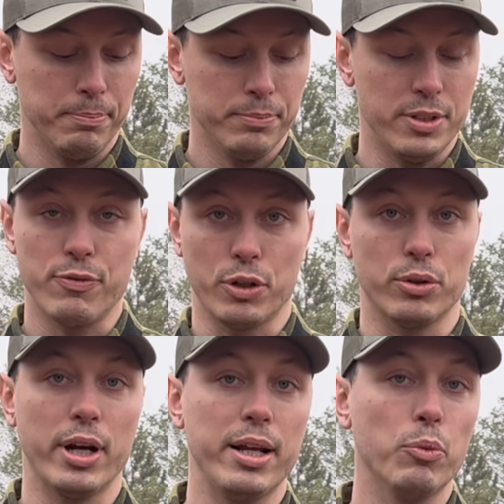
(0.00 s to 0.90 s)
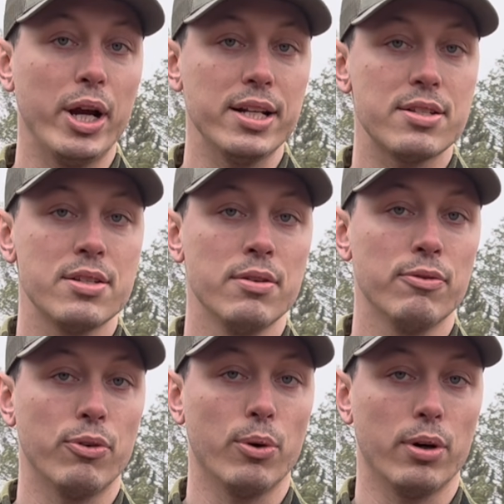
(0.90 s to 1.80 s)
different grain weights
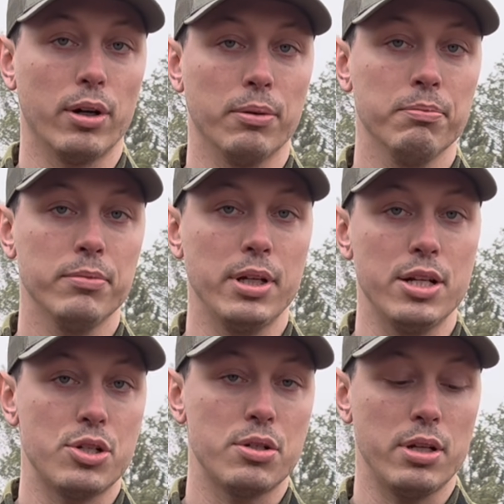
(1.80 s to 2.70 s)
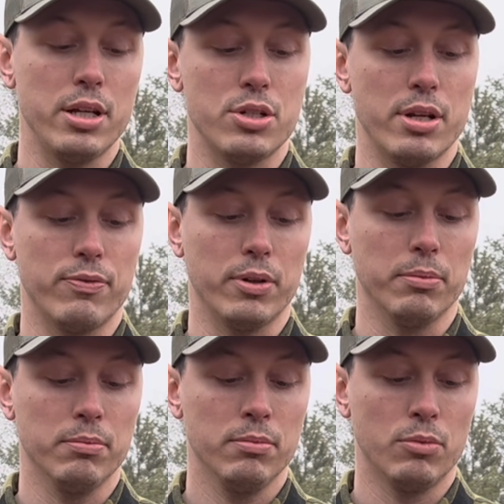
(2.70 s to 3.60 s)
for each different
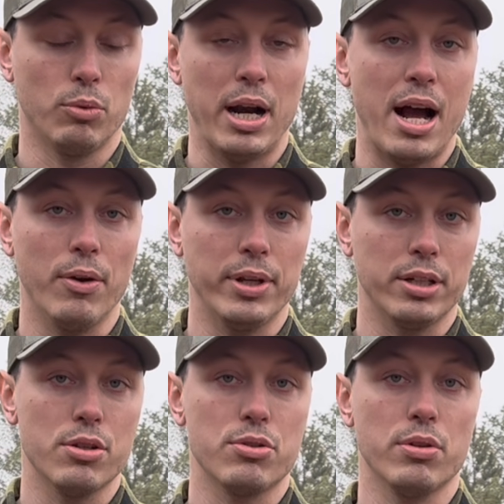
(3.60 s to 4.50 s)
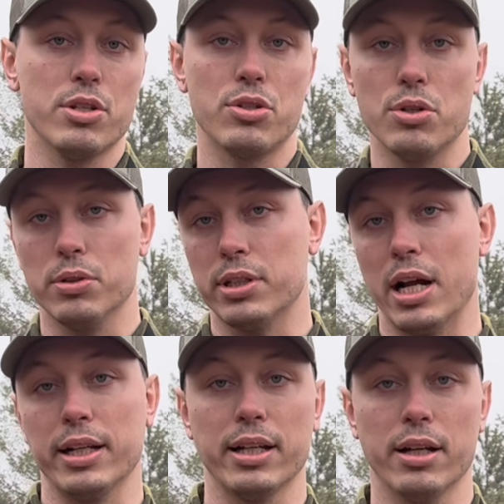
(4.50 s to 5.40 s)
round that goes through this, so you can
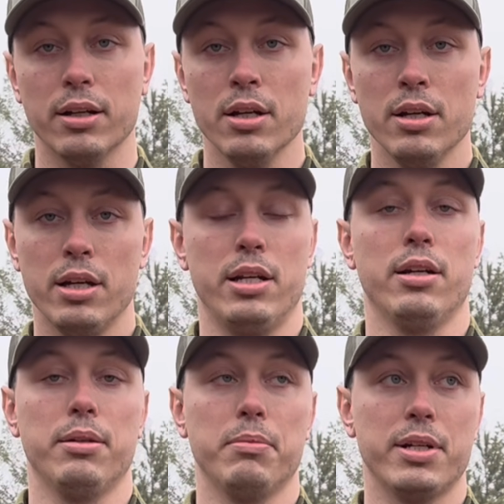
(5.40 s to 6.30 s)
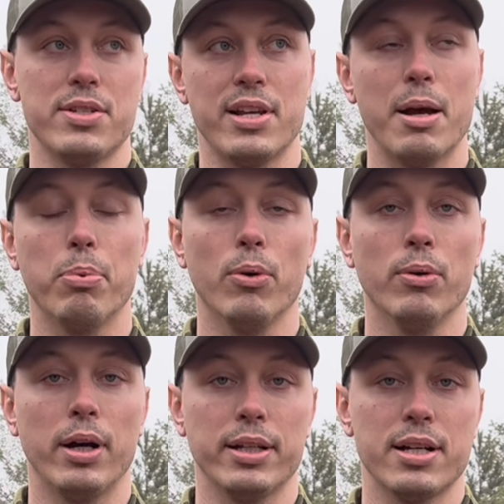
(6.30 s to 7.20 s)
kind of get an
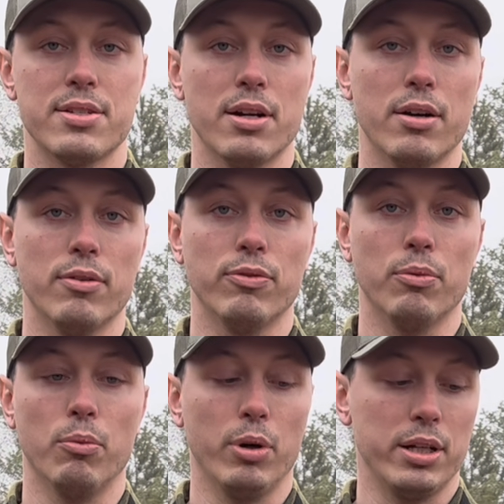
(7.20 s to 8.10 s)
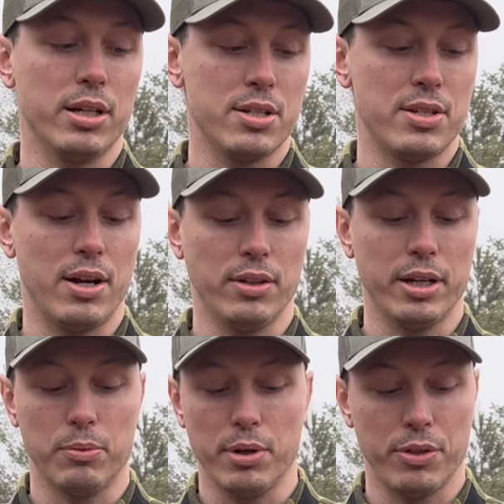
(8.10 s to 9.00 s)
example, I guess, of what it does sound
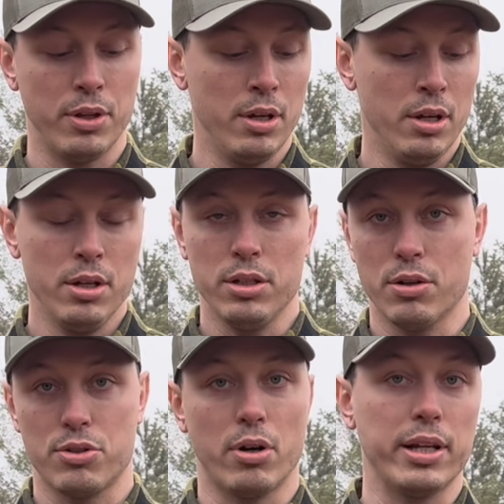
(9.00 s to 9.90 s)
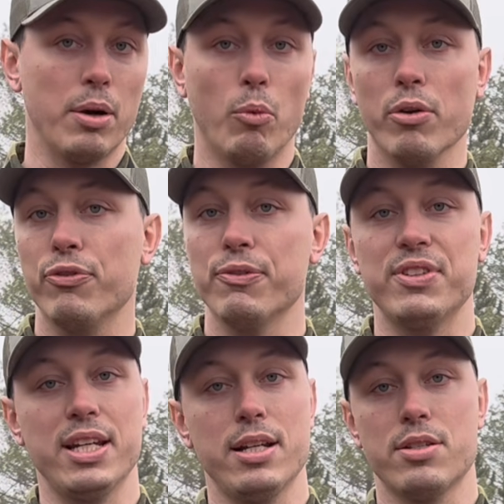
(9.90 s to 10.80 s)
like with starting at
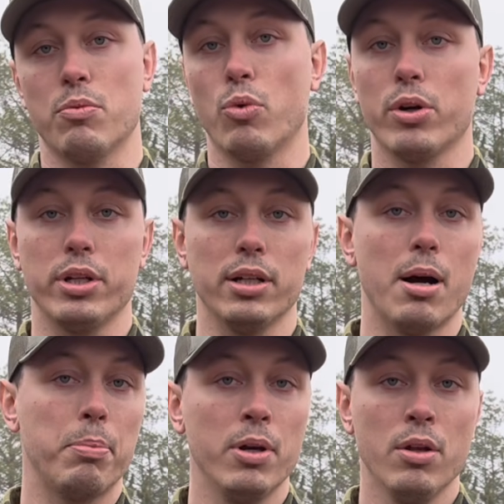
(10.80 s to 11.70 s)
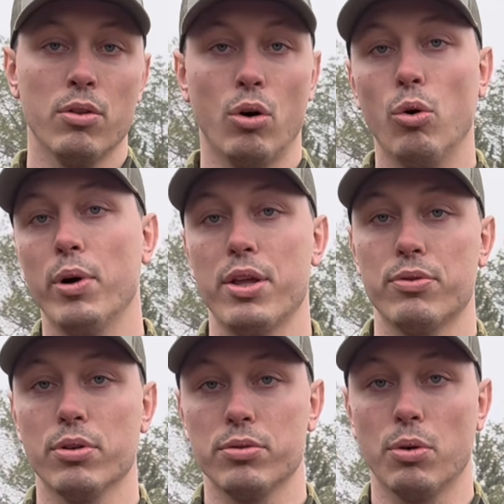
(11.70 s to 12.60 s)
115s and working up the whole way
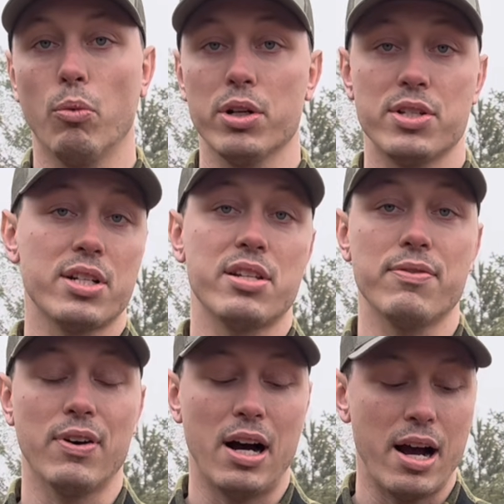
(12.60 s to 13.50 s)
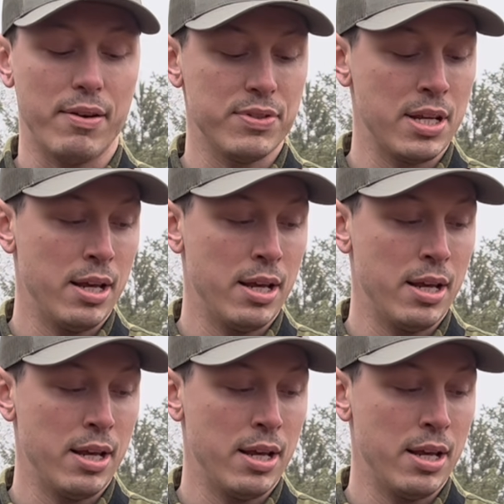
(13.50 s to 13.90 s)
through to 165s.